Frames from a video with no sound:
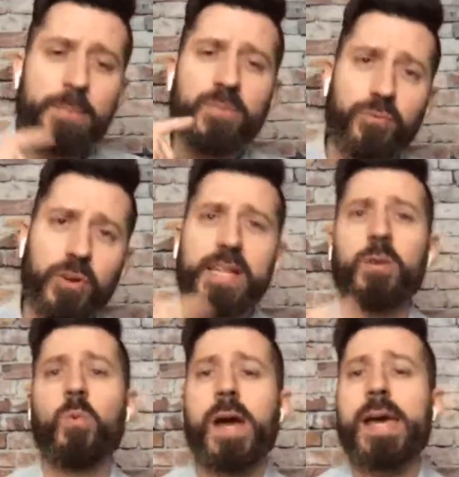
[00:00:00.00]

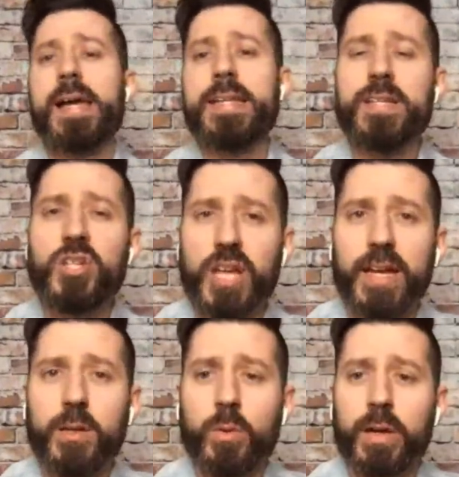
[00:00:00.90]
freaking way I did in
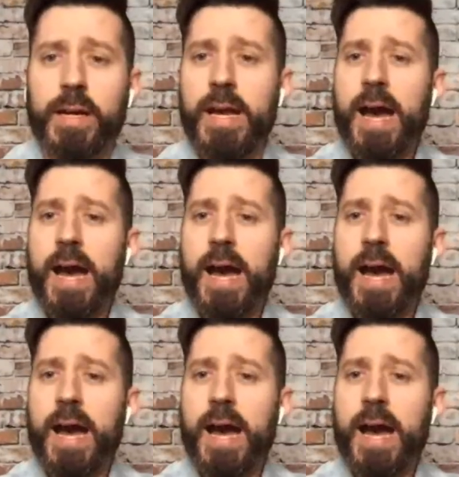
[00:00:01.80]
January.